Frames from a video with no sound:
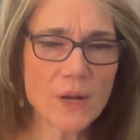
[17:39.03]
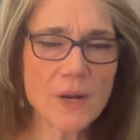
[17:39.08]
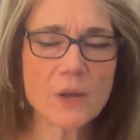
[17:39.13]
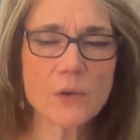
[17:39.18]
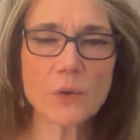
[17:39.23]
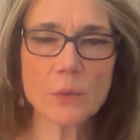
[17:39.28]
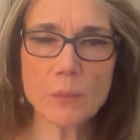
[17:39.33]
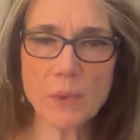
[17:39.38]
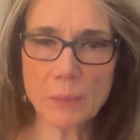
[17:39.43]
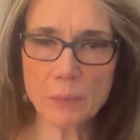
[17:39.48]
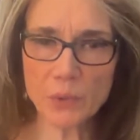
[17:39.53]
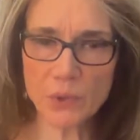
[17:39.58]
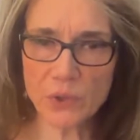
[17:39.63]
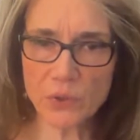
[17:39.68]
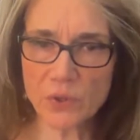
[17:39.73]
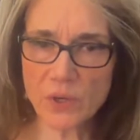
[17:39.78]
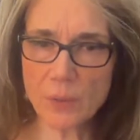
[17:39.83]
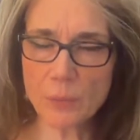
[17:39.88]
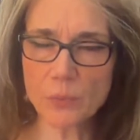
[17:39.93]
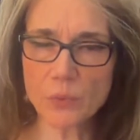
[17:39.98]
Remember,
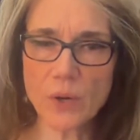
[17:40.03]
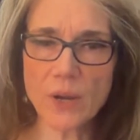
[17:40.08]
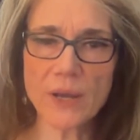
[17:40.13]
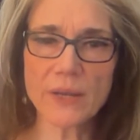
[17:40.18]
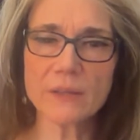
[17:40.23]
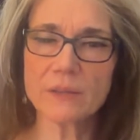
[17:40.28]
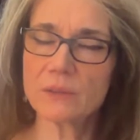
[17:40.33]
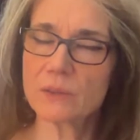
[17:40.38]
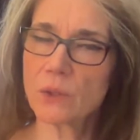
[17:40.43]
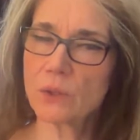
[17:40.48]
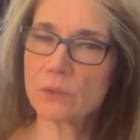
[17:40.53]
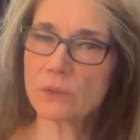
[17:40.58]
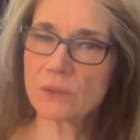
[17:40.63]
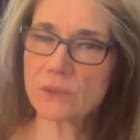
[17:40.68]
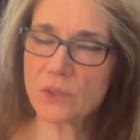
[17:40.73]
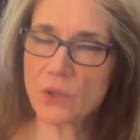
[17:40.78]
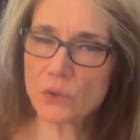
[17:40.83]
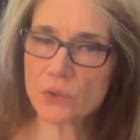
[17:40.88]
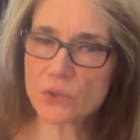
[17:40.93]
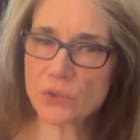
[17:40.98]
you're upright.
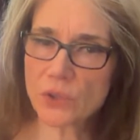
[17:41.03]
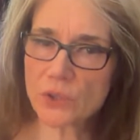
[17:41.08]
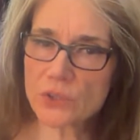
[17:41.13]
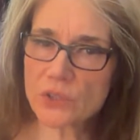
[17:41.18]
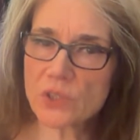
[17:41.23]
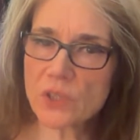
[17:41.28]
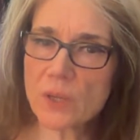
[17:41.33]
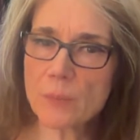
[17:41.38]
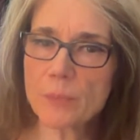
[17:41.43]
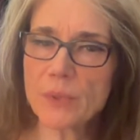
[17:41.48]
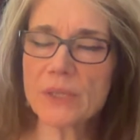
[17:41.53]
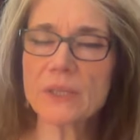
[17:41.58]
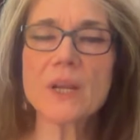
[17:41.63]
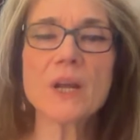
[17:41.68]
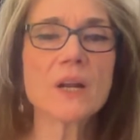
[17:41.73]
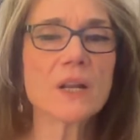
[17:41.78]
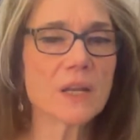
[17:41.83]
Don't start slumping.